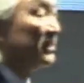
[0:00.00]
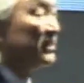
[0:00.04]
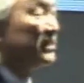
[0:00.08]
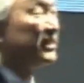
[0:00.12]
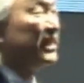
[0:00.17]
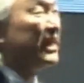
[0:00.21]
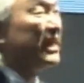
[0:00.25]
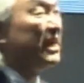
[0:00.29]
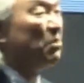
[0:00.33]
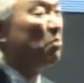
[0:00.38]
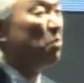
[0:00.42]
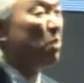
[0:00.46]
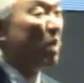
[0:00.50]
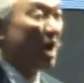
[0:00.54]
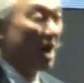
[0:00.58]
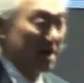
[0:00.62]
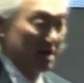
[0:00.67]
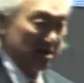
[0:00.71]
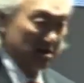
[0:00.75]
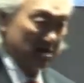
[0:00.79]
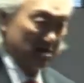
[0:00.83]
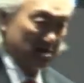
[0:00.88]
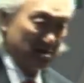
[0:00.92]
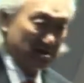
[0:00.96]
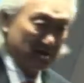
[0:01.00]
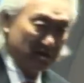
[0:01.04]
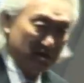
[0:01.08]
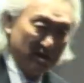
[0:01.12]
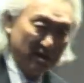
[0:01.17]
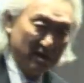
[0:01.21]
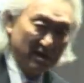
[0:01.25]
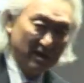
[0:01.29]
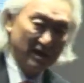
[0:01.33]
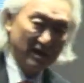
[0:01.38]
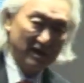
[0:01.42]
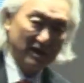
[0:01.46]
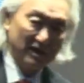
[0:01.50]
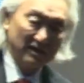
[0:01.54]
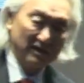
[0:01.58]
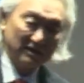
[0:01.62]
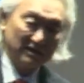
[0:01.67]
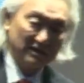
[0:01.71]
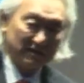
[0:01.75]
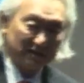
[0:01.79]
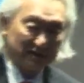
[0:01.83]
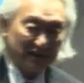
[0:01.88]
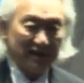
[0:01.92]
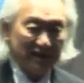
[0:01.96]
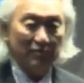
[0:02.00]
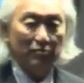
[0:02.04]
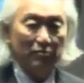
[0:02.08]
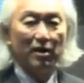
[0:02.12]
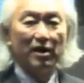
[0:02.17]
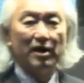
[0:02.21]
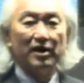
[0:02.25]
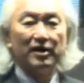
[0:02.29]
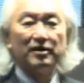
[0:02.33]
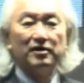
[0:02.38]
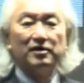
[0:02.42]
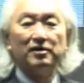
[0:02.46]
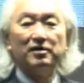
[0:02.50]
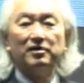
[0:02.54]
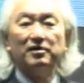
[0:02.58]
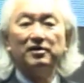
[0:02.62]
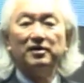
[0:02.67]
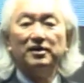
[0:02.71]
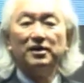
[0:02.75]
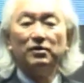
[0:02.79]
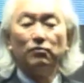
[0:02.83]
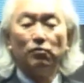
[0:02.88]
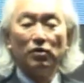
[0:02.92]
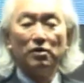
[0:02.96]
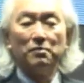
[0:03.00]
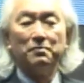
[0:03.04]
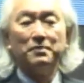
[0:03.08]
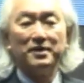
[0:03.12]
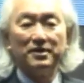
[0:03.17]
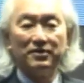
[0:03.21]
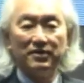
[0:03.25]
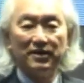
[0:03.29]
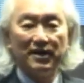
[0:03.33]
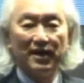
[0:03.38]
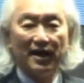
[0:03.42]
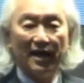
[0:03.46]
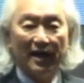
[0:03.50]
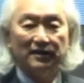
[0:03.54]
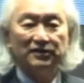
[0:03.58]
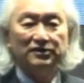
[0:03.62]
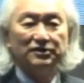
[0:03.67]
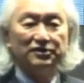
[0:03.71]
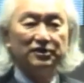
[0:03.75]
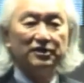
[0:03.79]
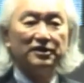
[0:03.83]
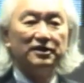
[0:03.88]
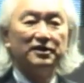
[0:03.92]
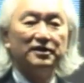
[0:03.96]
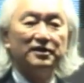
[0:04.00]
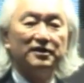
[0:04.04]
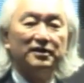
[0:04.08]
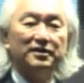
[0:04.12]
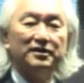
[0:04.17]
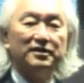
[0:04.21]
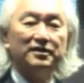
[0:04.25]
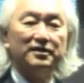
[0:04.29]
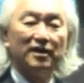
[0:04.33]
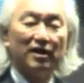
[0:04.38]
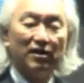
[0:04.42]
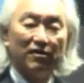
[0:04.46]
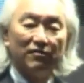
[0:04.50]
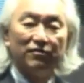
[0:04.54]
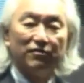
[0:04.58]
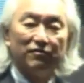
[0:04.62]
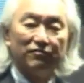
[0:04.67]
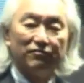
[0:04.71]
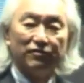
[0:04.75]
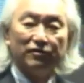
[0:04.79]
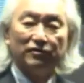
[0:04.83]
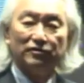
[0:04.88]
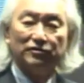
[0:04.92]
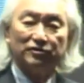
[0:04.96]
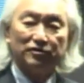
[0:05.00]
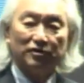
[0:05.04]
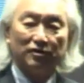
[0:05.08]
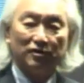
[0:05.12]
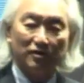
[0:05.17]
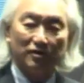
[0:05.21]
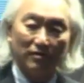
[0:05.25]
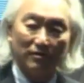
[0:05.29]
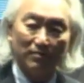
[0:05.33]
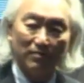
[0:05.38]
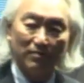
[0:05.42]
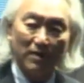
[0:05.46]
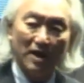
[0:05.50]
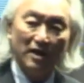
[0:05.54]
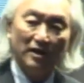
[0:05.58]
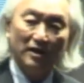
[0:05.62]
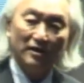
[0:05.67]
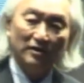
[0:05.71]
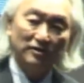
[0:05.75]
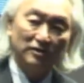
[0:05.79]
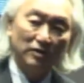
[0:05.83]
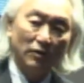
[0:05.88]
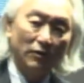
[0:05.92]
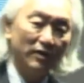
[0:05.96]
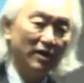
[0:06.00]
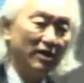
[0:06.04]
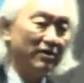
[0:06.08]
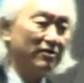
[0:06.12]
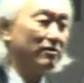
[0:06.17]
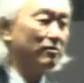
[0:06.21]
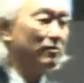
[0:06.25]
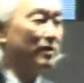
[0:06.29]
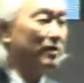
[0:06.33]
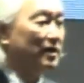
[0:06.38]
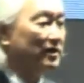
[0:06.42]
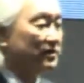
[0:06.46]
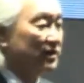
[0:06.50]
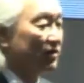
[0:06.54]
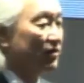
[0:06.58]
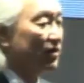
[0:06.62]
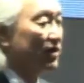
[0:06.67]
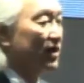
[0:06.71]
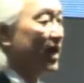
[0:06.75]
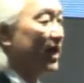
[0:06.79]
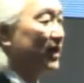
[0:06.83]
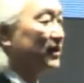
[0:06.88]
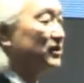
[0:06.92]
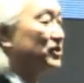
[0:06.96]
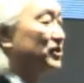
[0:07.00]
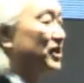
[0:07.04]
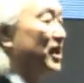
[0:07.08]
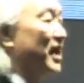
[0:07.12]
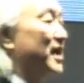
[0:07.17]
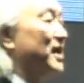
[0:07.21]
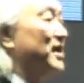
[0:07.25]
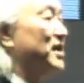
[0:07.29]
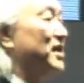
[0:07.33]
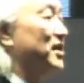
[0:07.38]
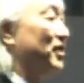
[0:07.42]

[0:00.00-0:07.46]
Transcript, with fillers: seawater. Seawater will be the engine of the future. So in other words, in the next 10